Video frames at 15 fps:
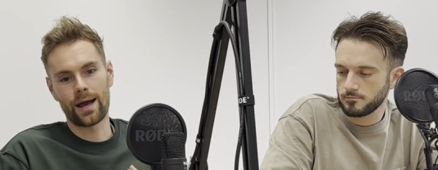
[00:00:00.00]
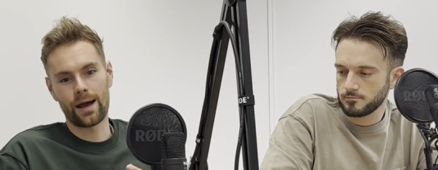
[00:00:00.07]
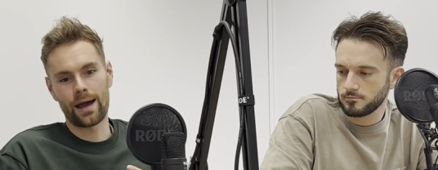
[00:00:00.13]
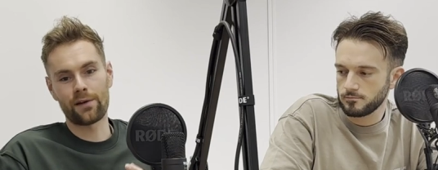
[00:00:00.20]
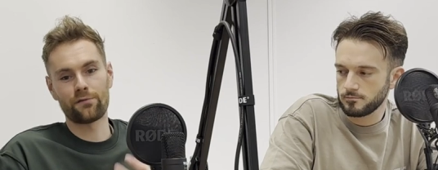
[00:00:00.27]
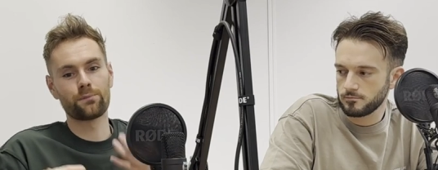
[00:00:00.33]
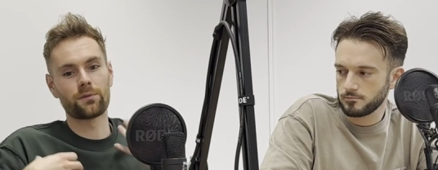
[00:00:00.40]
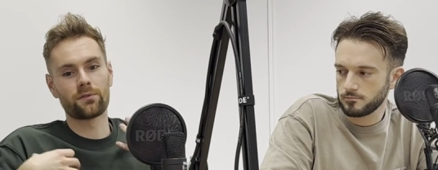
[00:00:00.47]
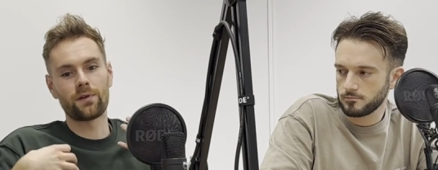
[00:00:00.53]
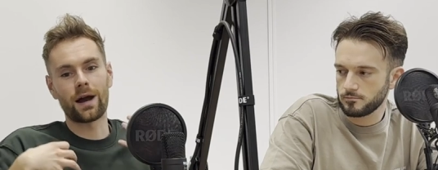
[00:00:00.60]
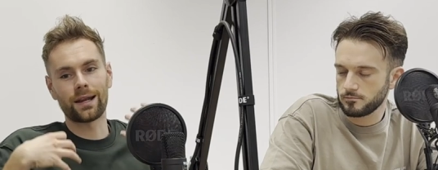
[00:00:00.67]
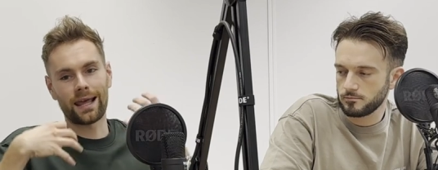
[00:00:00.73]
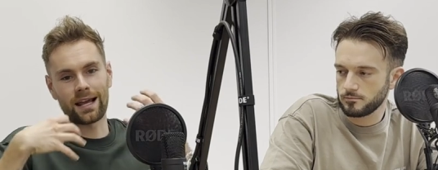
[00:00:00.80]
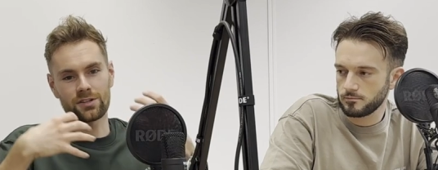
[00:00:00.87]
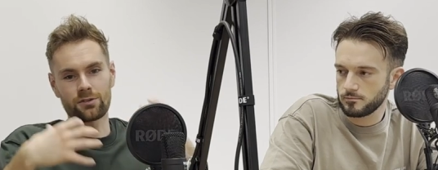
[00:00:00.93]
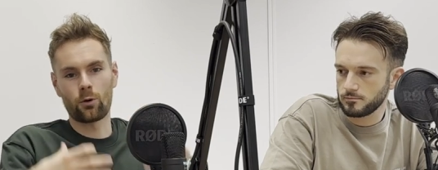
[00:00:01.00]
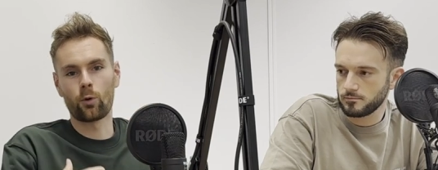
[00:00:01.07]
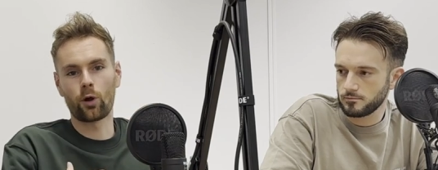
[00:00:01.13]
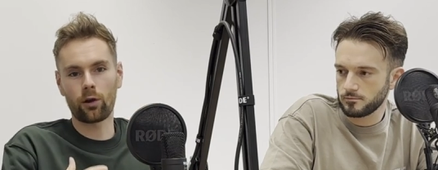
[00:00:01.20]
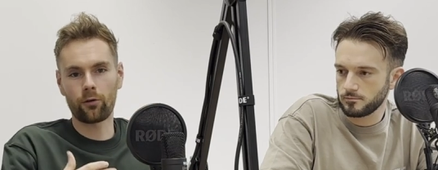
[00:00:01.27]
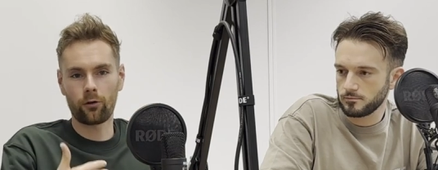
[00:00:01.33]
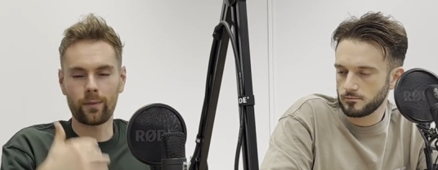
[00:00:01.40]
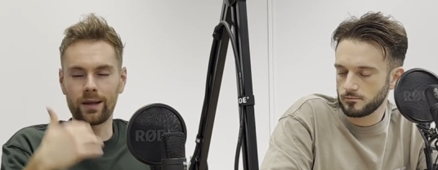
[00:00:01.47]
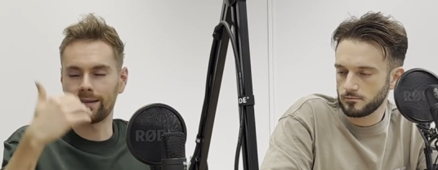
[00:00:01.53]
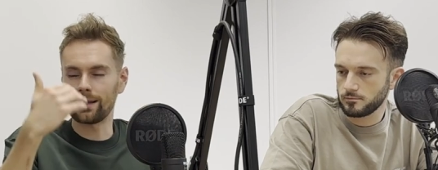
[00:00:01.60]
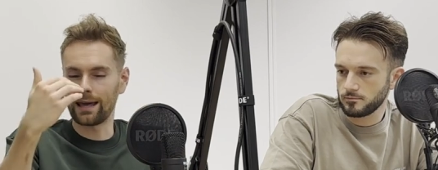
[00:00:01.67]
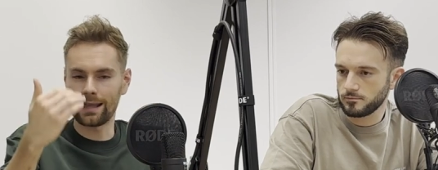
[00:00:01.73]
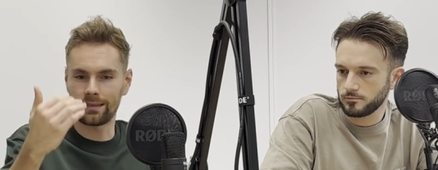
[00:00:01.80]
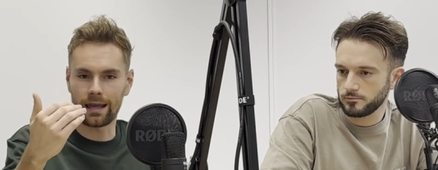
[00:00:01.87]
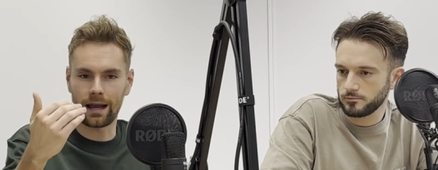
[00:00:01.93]
Speaker 1: have provided extra work for me
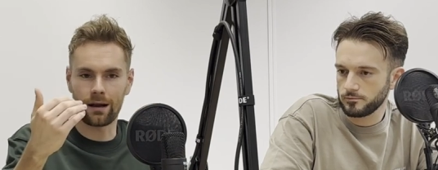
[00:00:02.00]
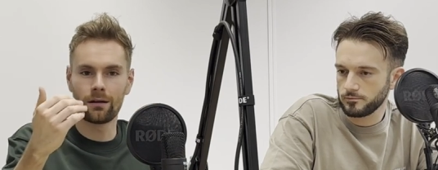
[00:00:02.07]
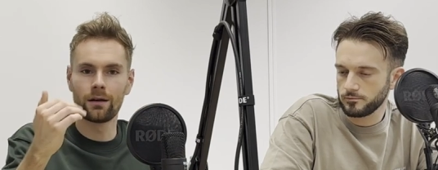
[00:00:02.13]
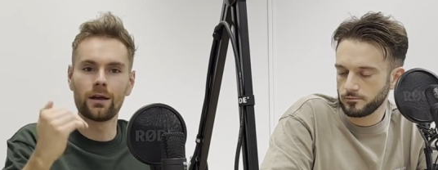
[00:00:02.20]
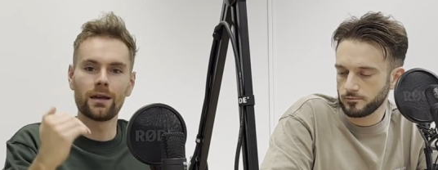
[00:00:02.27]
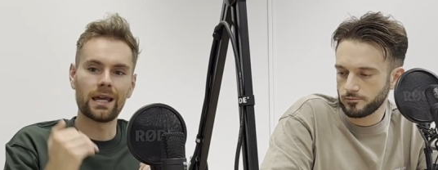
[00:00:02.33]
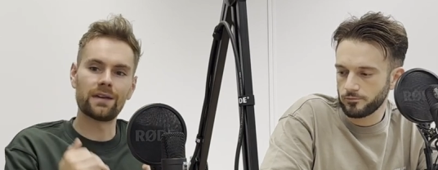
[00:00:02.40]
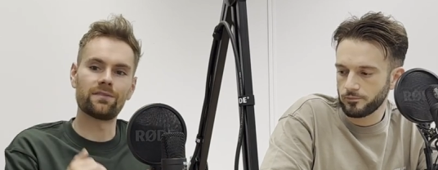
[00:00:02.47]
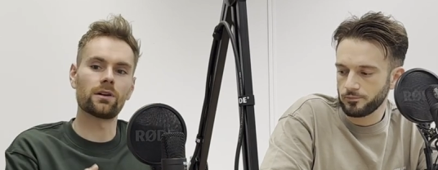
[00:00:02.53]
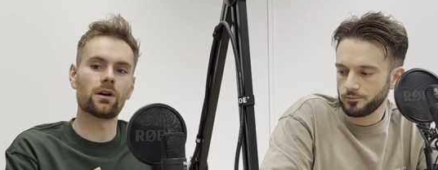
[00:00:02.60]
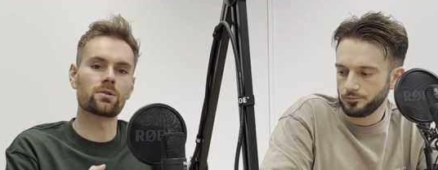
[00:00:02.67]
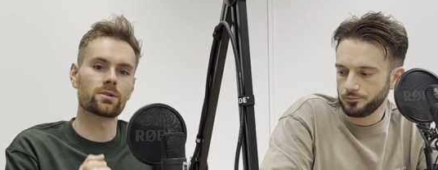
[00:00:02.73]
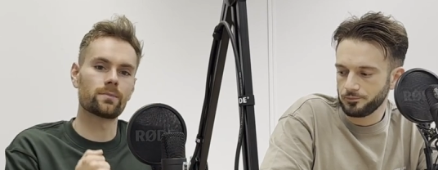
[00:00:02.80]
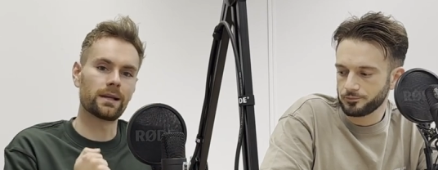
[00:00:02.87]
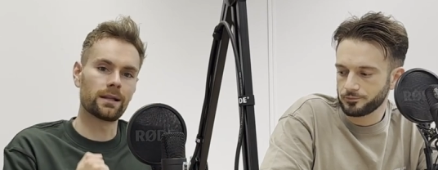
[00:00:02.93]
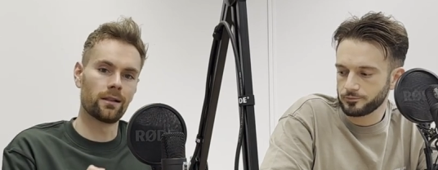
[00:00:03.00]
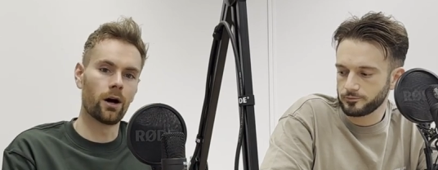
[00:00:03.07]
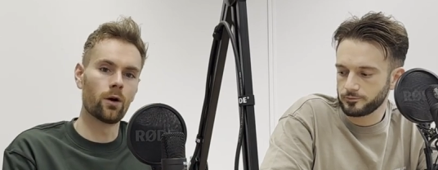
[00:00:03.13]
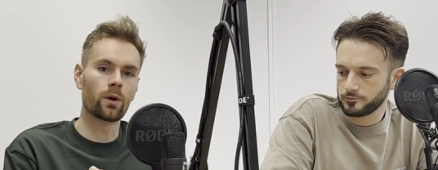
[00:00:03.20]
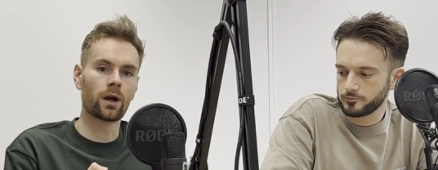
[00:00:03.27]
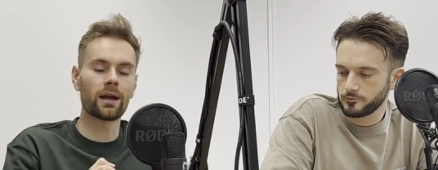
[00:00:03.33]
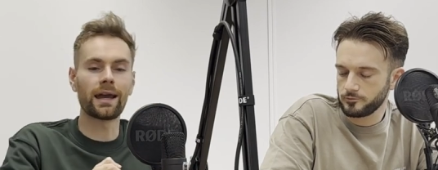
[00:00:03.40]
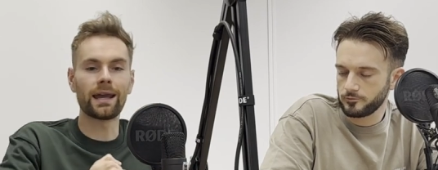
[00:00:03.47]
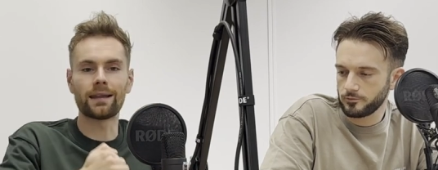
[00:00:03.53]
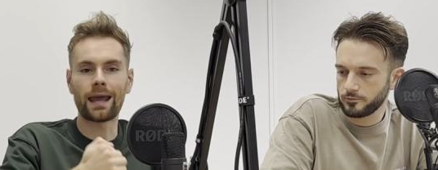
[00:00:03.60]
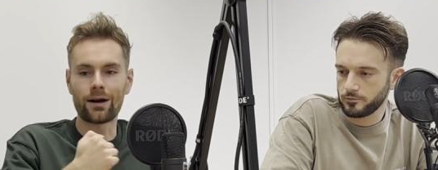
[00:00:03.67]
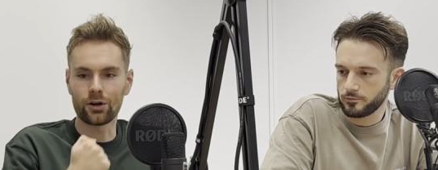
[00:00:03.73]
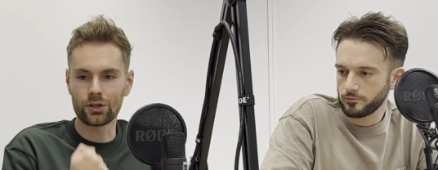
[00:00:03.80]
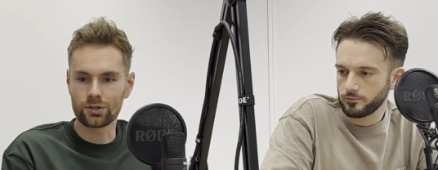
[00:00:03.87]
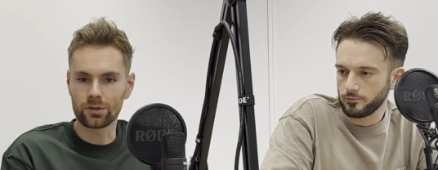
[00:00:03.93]
to get there. If it goes a bit lower, hey,
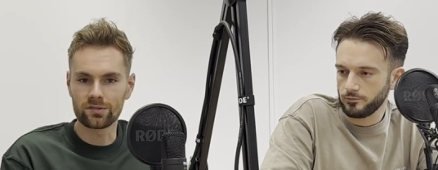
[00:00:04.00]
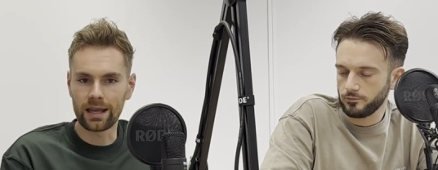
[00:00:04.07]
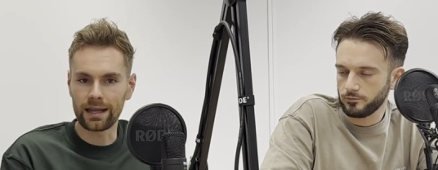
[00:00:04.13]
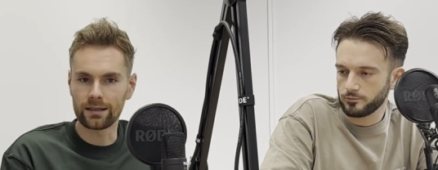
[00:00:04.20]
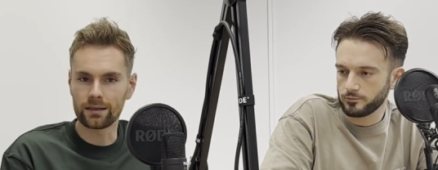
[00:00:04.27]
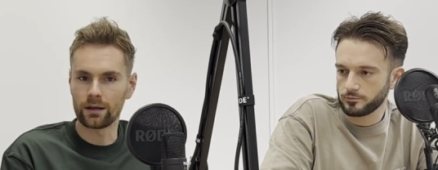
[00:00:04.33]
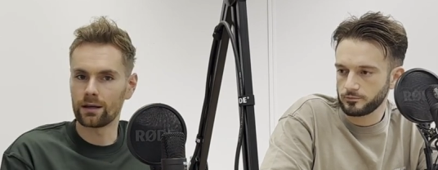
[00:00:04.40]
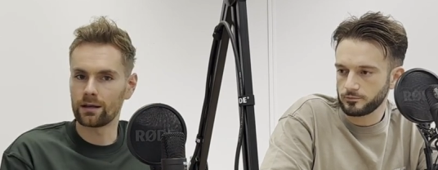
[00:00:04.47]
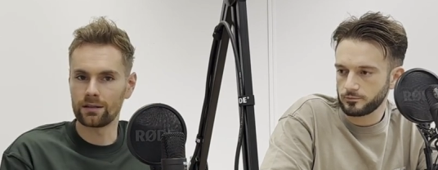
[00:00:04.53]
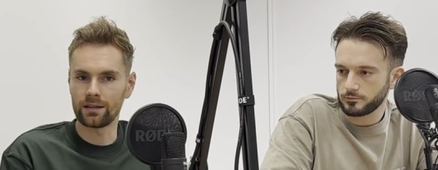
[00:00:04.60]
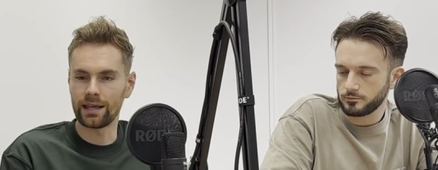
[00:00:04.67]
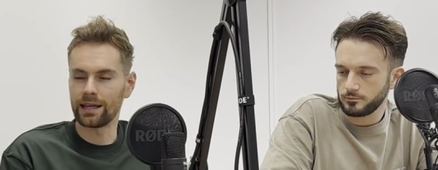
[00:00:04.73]
they also take the, the